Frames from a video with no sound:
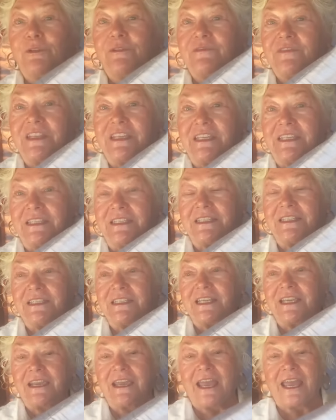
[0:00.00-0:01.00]
of
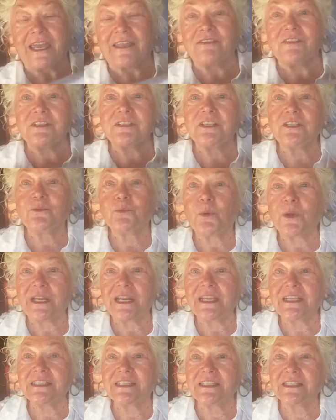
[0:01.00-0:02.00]
these, and this is what
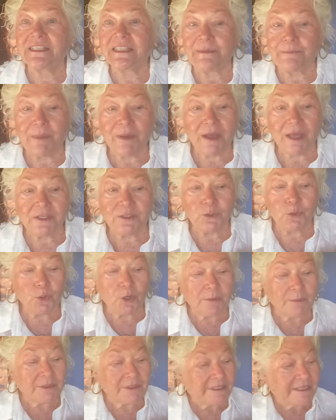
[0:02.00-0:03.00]
I sleep on
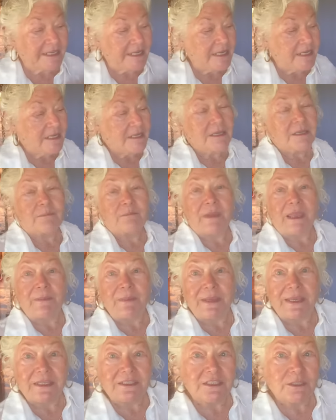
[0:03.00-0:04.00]
normally.
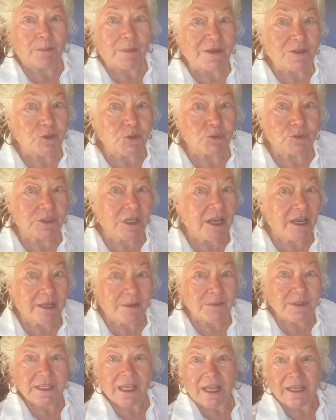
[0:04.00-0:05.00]
Maybe at special
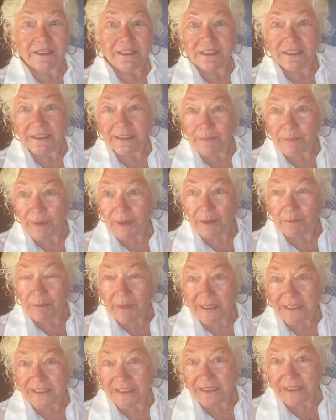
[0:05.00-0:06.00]
times, I sleep on
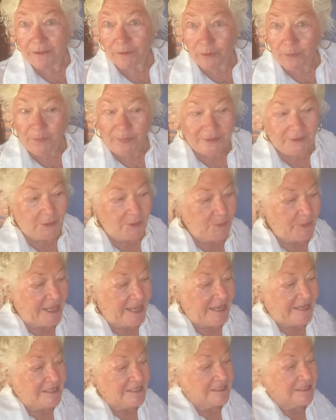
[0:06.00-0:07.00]
my silk
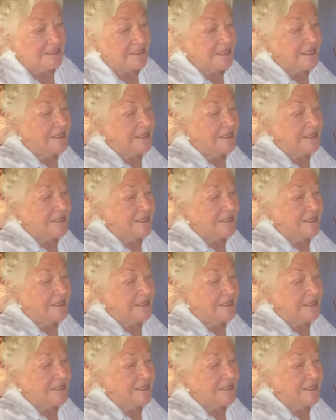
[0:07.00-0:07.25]
pillowcase,